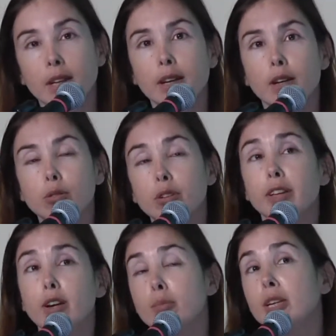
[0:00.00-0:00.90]
Now,
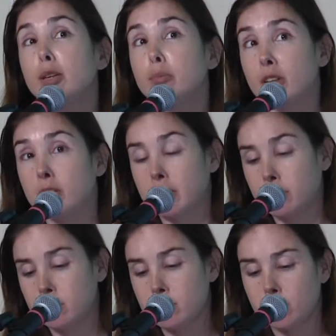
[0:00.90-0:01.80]
there are many
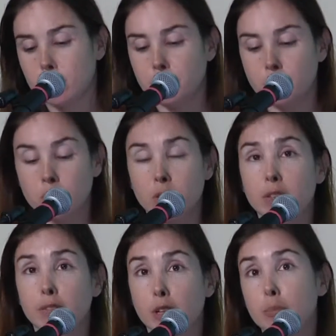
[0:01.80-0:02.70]
barriers for
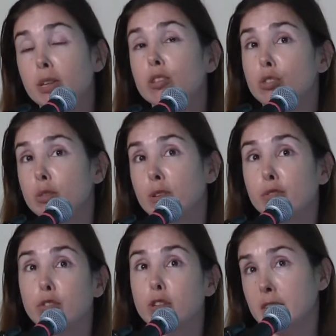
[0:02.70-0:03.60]
developing
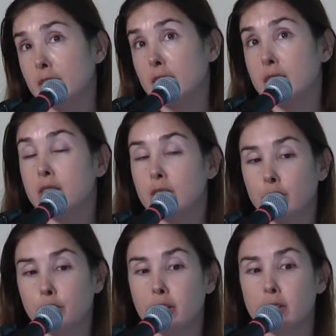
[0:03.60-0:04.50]
treatment for ALS
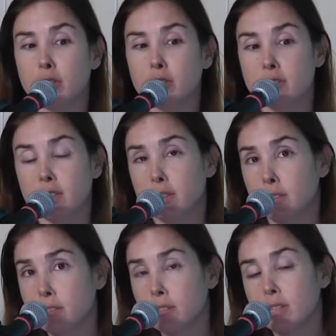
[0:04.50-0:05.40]
and for other
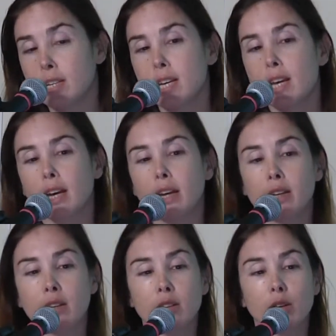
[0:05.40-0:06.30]
diseases.
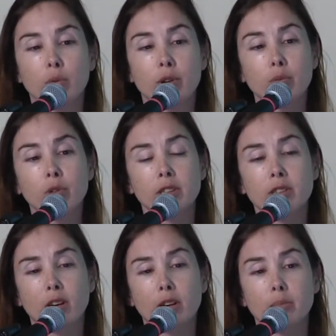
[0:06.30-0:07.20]
And what I want to
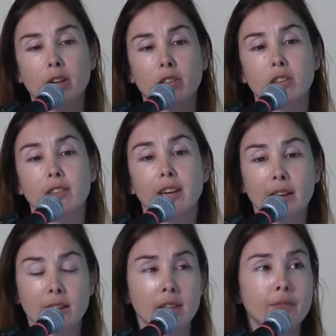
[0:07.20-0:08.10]
talk about
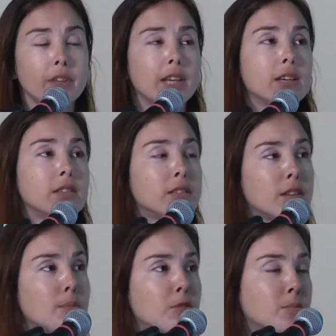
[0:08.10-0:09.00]
today is the
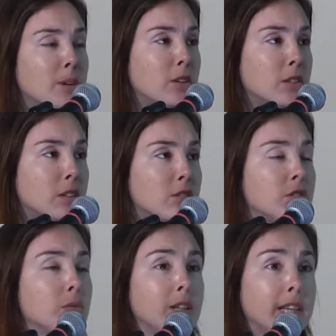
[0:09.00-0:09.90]
type of barriers
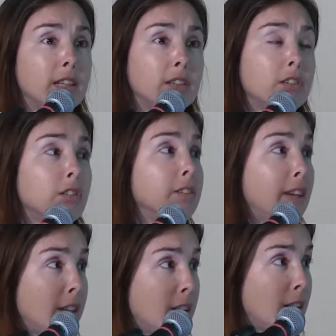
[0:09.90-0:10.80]
that relate to
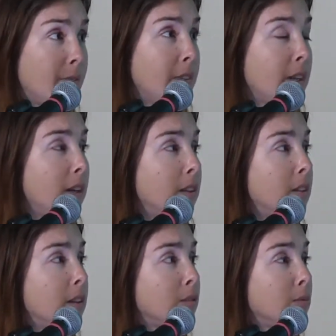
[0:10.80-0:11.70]
data
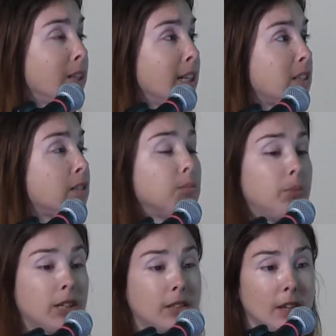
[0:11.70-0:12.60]
and that relates to
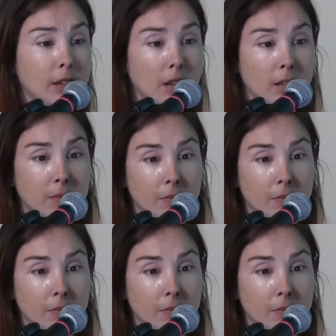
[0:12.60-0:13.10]
big data.